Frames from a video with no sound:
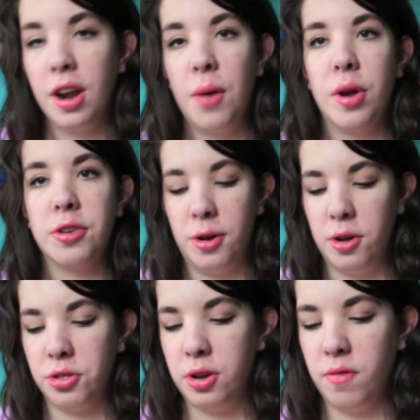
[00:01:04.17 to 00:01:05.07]
that I went to
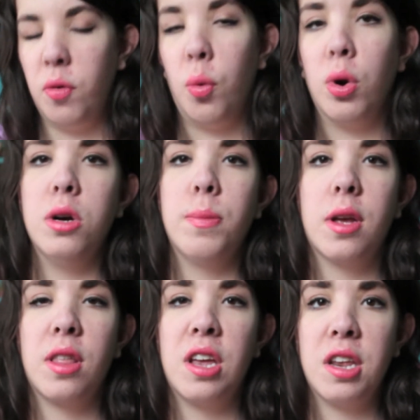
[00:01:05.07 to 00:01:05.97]
Ulta for,
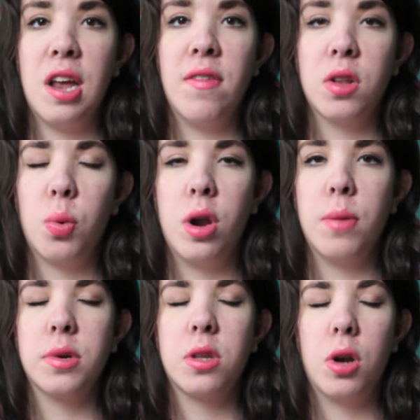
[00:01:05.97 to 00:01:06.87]
because I did have a twenty
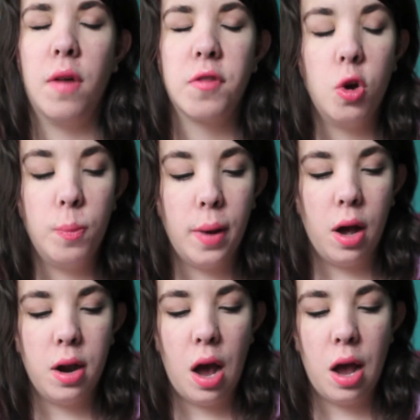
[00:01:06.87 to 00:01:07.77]
percent off
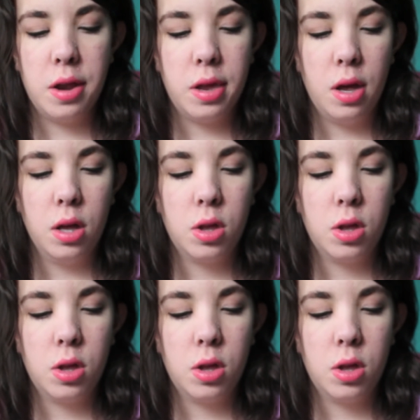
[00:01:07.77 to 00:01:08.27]
coupon, I did,